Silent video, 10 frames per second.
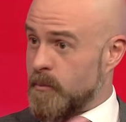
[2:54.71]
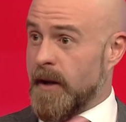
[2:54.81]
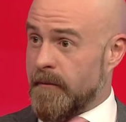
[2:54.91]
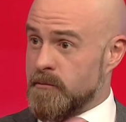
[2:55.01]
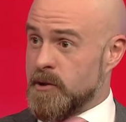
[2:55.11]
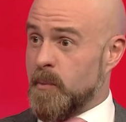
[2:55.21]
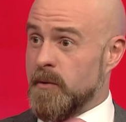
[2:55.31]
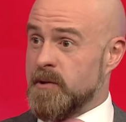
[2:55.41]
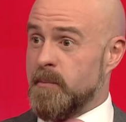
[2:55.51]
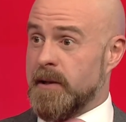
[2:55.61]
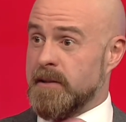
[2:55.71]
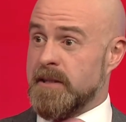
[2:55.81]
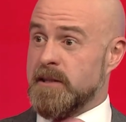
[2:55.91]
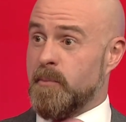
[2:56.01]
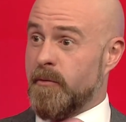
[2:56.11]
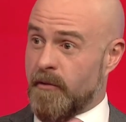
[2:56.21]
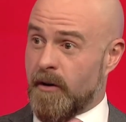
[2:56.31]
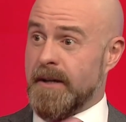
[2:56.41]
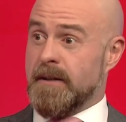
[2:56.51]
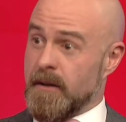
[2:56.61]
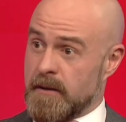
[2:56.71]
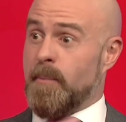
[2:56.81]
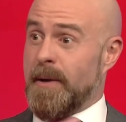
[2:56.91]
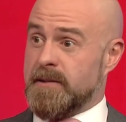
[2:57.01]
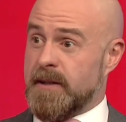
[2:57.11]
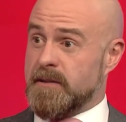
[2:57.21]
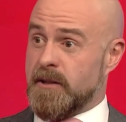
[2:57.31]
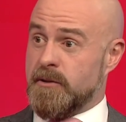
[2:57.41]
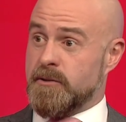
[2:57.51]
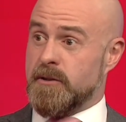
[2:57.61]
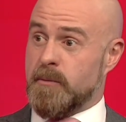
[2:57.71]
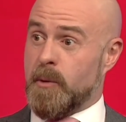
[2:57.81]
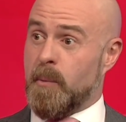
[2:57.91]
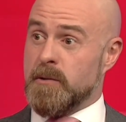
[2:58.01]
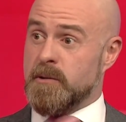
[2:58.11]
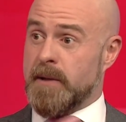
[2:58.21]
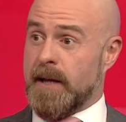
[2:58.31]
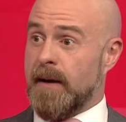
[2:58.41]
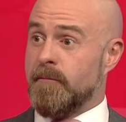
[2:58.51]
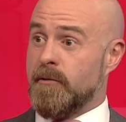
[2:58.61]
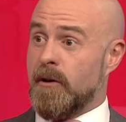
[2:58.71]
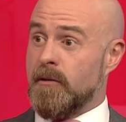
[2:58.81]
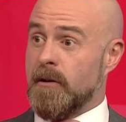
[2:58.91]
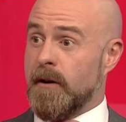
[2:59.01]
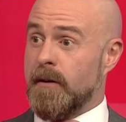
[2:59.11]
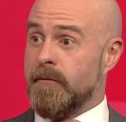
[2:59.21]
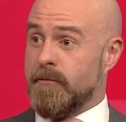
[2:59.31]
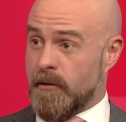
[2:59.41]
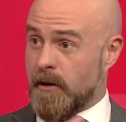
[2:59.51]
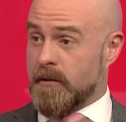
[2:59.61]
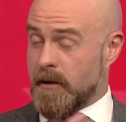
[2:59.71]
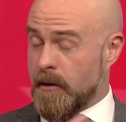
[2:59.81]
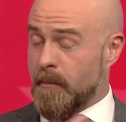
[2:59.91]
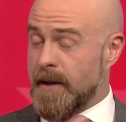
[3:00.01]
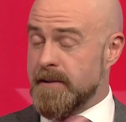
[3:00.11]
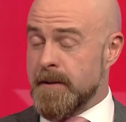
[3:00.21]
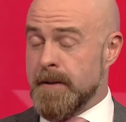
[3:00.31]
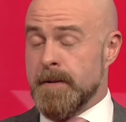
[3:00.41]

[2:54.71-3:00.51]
We have a responsibility to provide the best execution that we possibly can for our client base.